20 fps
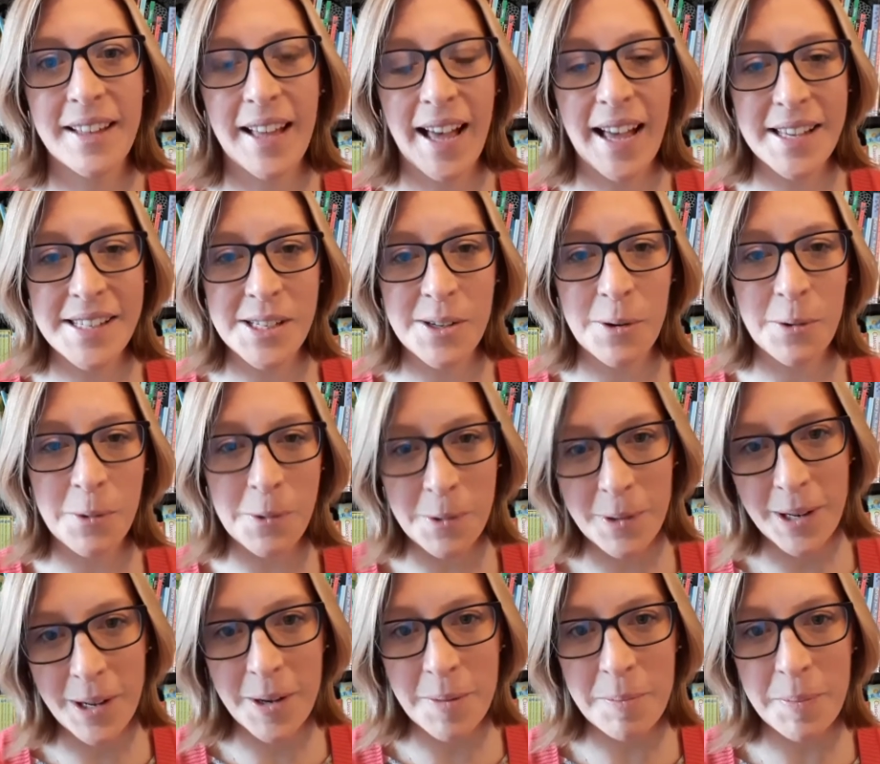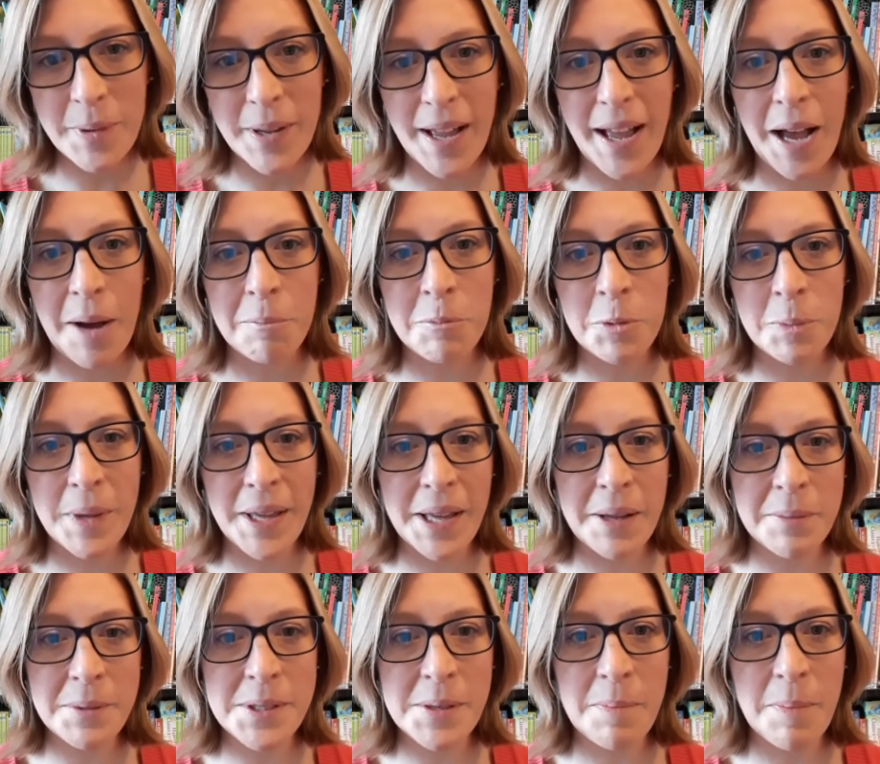add it all up, and we'll be able to